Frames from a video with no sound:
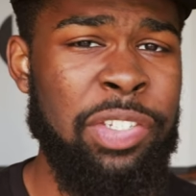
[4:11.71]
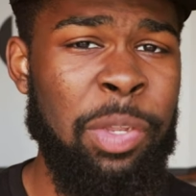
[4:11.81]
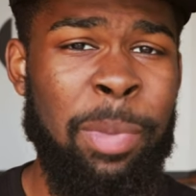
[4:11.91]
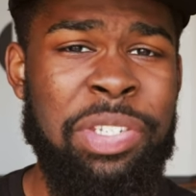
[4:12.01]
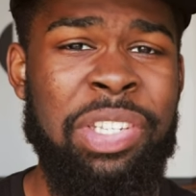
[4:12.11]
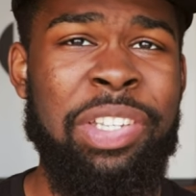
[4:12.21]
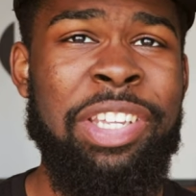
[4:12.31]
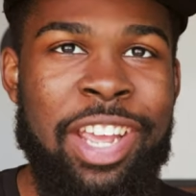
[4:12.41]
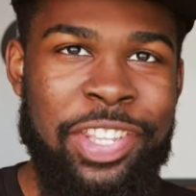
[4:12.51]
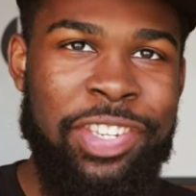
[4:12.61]
So
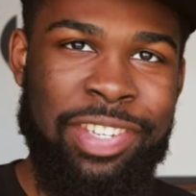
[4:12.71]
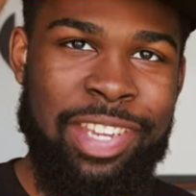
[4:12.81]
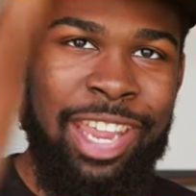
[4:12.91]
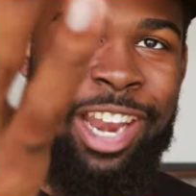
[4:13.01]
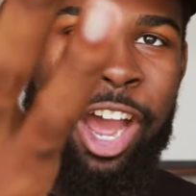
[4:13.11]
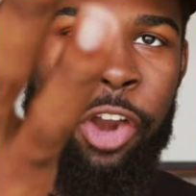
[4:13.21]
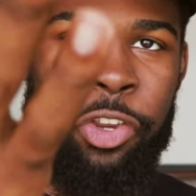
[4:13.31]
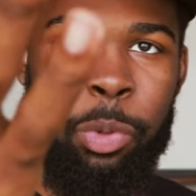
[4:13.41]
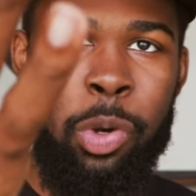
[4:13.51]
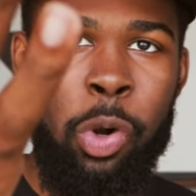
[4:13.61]
basically, this is an
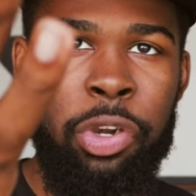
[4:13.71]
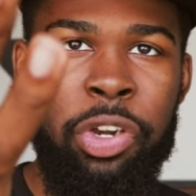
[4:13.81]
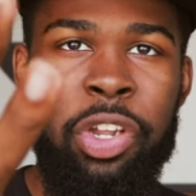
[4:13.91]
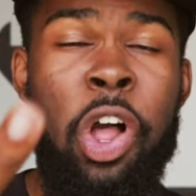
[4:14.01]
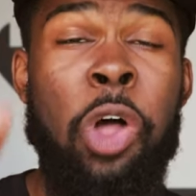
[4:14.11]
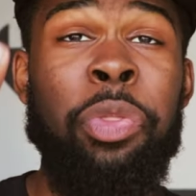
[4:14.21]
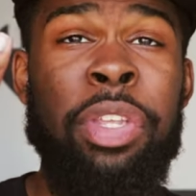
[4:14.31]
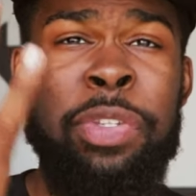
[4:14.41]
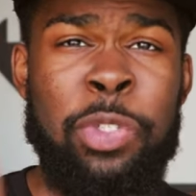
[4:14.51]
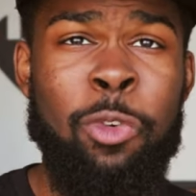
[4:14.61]
audio recorder called
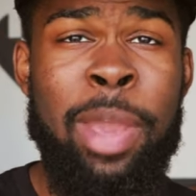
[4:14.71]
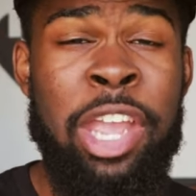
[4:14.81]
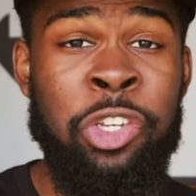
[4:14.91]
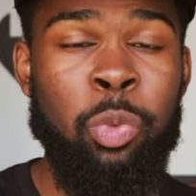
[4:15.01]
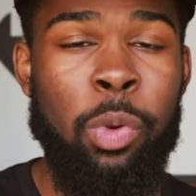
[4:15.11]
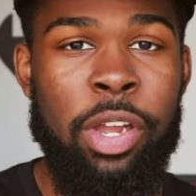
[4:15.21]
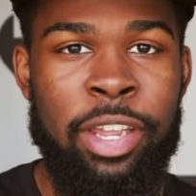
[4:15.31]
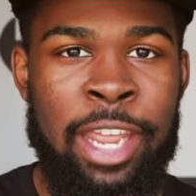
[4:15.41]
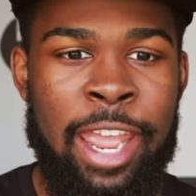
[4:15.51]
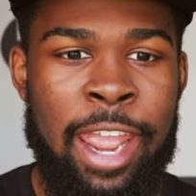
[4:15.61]
the Zoom
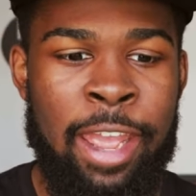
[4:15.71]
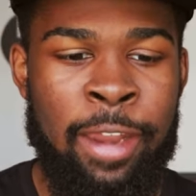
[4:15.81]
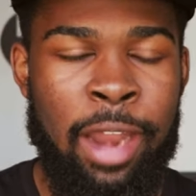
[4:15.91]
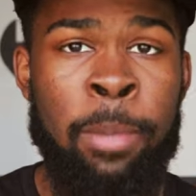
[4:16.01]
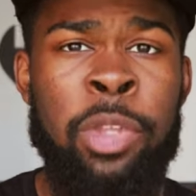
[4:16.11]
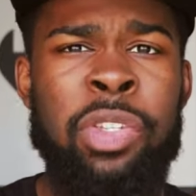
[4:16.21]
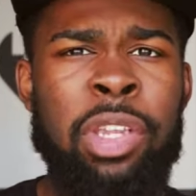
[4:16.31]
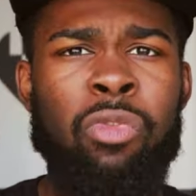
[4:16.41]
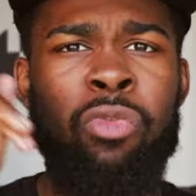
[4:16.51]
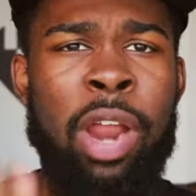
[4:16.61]
H1, and I'm using
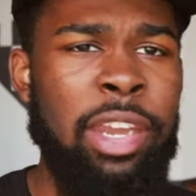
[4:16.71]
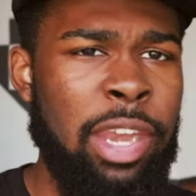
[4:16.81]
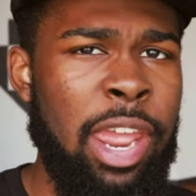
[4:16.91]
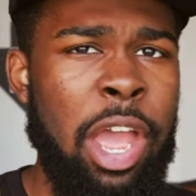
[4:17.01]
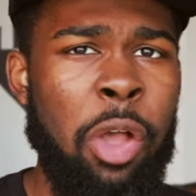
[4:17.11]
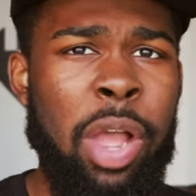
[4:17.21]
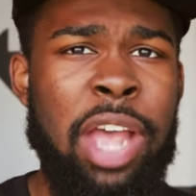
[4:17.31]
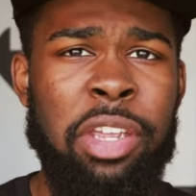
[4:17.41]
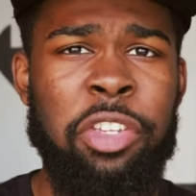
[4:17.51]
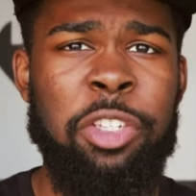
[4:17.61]
it right now as I